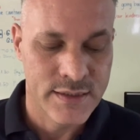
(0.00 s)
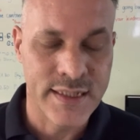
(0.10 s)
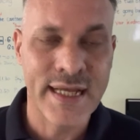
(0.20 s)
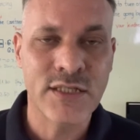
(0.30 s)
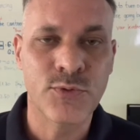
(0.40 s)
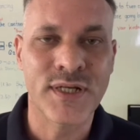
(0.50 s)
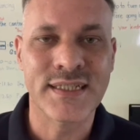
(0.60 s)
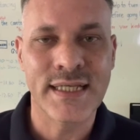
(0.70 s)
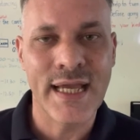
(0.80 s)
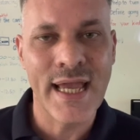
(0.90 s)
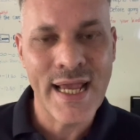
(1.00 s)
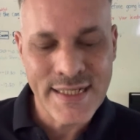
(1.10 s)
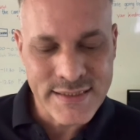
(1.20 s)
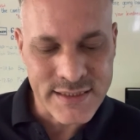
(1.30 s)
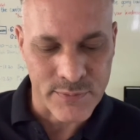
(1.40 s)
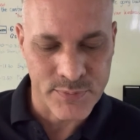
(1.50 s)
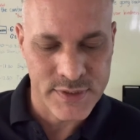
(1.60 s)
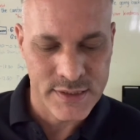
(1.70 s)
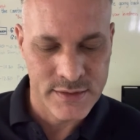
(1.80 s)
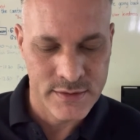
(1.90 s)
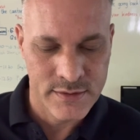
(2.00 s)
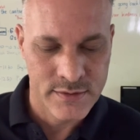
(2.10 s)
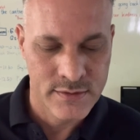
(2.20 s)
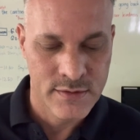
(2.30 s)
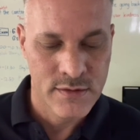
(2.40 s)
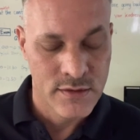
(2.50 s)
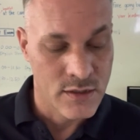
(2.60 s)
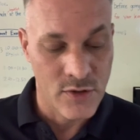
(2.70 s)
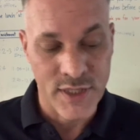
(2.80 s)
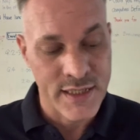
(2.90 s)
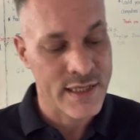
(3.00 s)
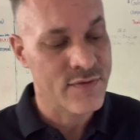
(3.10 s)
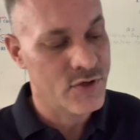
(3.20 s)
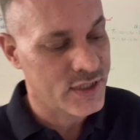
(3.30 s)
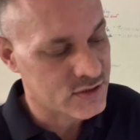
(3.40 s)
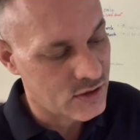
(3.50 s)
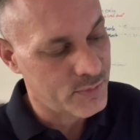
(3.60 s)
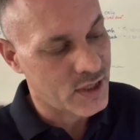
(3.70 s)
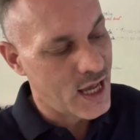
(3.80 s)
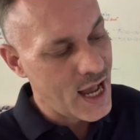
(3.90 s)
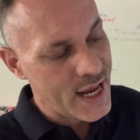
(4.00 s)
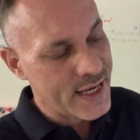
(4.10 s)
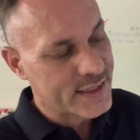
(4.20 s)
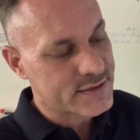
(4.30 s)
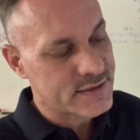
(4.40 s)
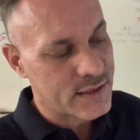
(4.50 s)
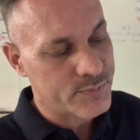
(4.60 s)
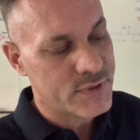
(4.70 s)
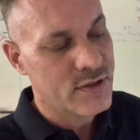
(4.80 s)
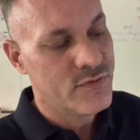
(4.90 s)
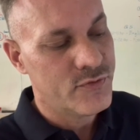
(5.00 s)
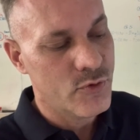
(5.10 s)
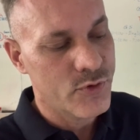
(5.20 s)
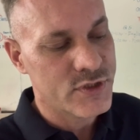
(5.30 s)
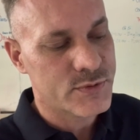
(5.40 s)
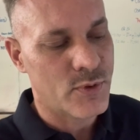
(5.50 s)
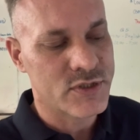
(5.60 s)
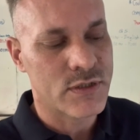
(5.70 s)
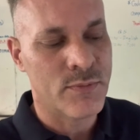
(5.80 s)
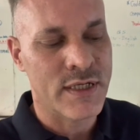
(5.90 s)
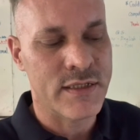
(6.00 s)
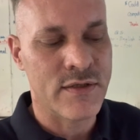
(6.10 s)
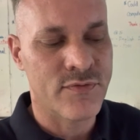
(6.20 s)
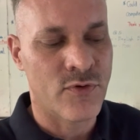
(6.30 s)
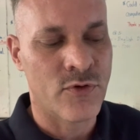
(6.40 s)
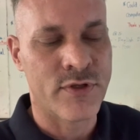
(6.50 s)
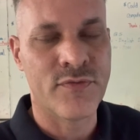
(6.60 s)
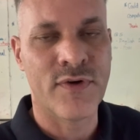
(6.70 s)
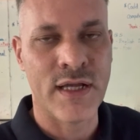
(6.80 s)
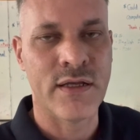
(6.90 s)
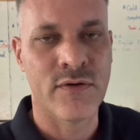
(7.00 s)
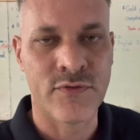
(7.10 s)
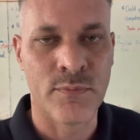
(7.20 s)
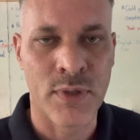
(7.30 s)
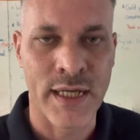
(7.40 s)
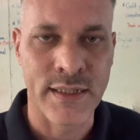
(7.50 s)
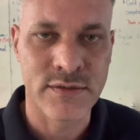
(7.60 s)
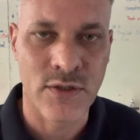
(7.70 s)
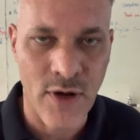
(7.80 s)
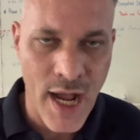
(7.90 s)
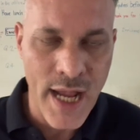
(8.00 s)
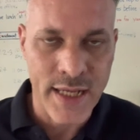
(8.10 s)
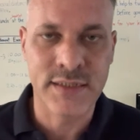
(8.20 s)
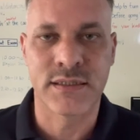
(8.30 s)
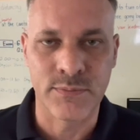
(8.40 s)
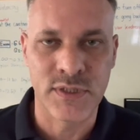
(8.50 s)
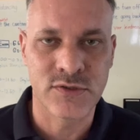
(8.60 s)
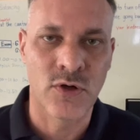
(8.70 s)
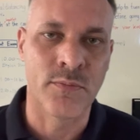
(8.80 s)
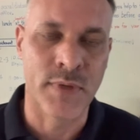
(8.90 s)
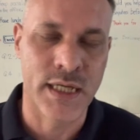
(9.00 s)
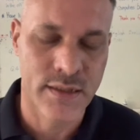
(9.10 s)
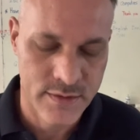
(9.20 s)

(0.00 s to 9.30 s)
The next word is accept. Oh, there they give you an example. I accept full responsibility for the failure of the plan. So I accept, it's on me.